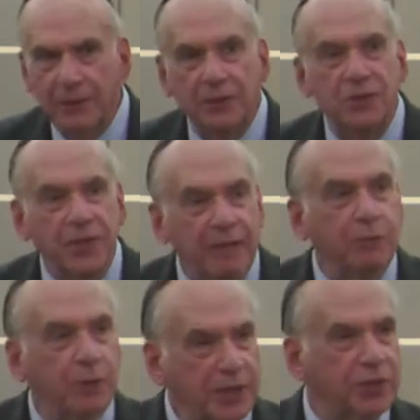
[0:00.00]
the same
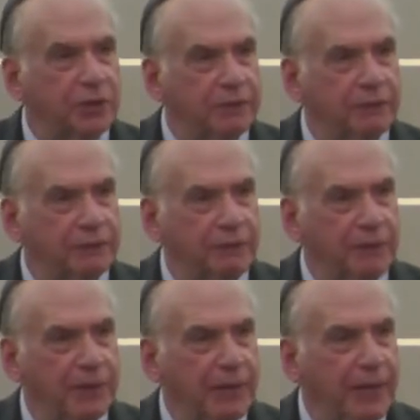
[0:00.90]
question.
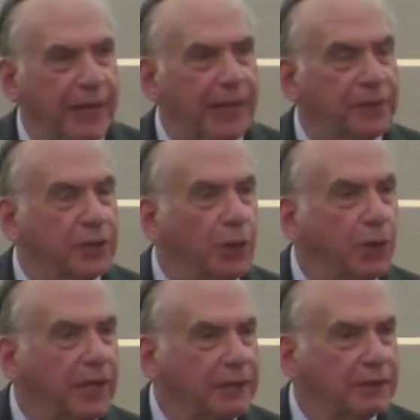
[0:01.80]
And you know
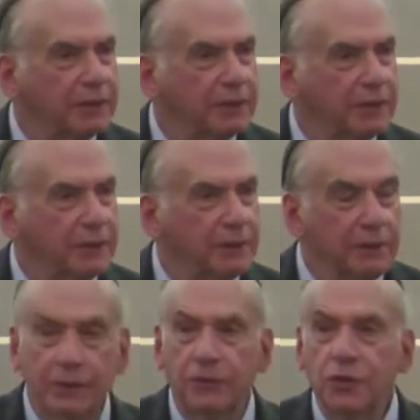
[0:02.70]
what?
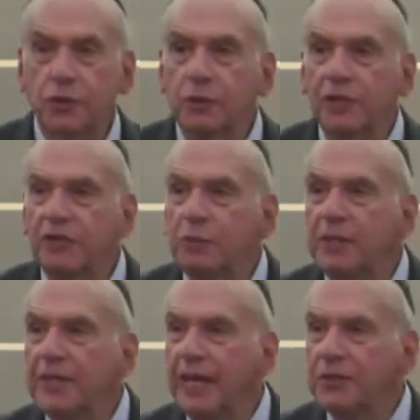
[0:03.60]
The student gives me
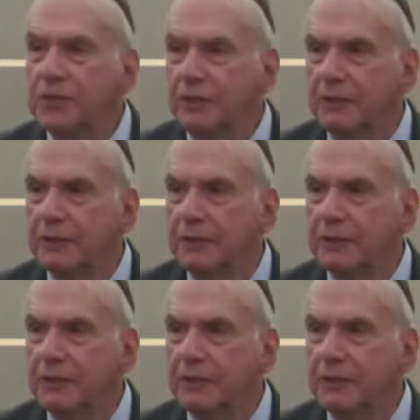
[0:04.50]
the answer.